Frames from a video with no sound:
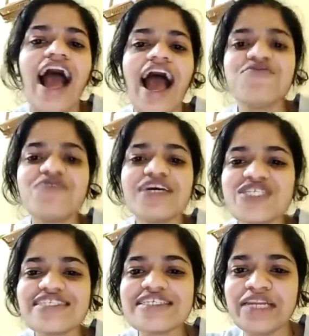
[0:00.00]
I
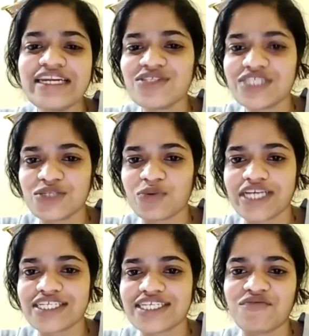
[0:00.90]
faced a similar
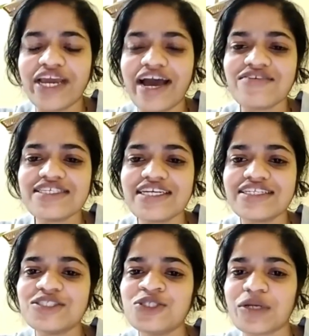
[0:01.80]
situation. We have a
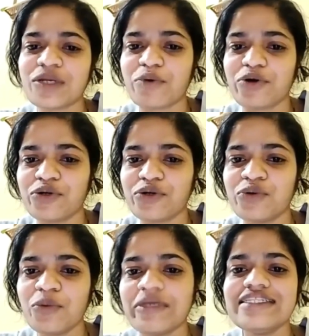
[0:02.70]
senior to report
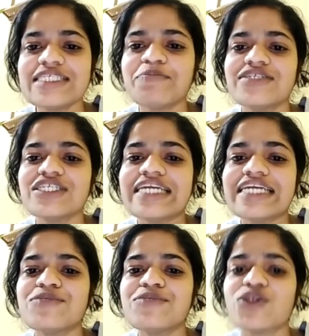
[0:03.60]
to, but this person
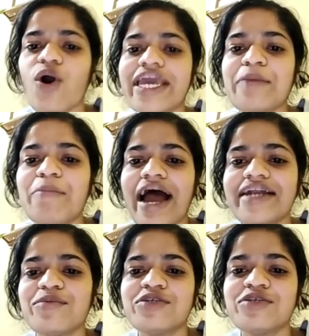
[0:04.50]
keeps talking
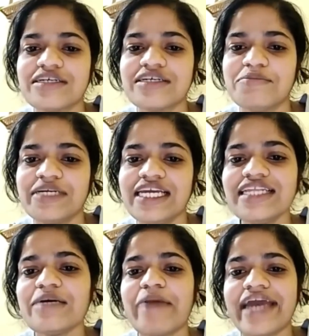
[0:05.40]
bad about the company,
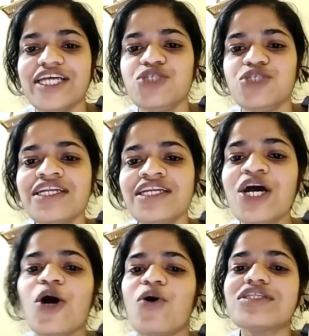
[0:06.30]
the management,
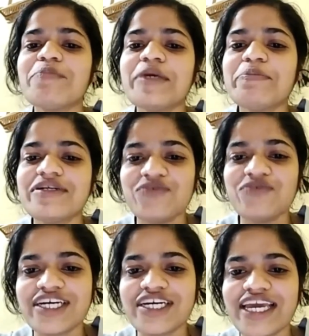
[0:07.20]
or the people
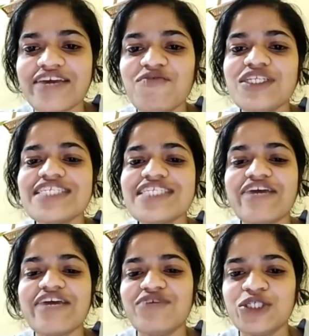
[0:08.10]
working, which is
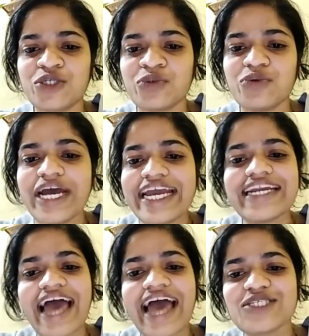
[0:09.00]
never true.
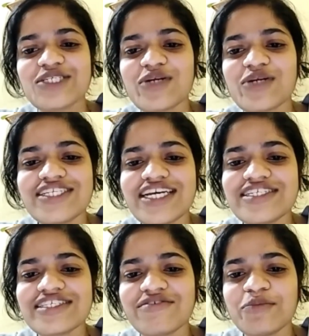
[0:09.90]
It actually
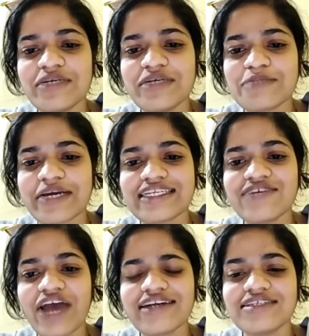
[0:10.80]
changes our
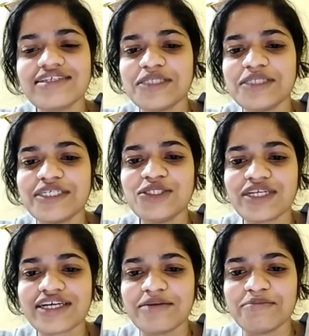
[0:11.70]
perspective and commitment to
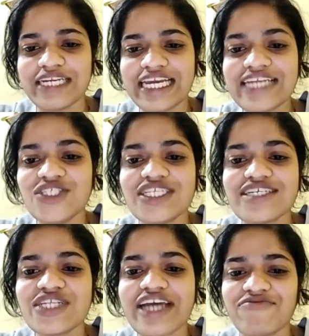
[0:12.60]
the company. It
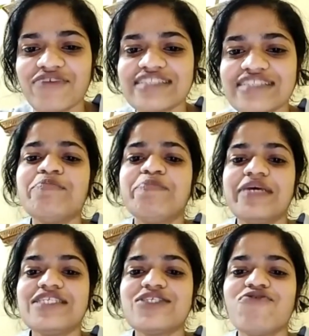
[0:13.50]
just affects the
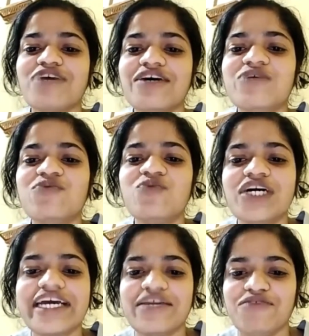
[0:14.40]
peace of our
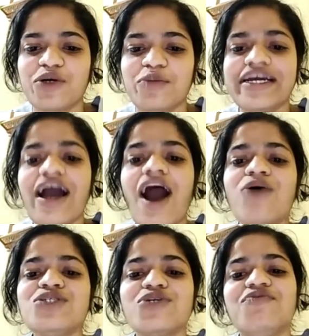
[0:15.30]
work environment.
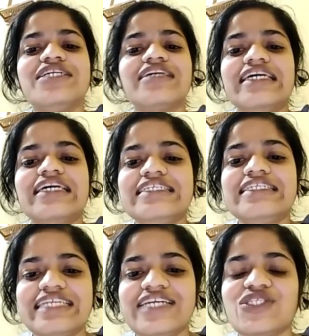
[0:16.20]
How should we
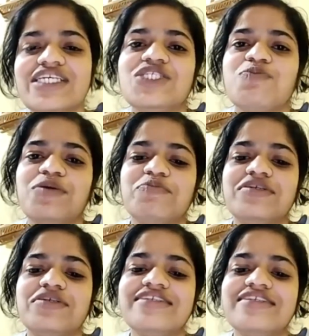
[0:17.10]
treat such people?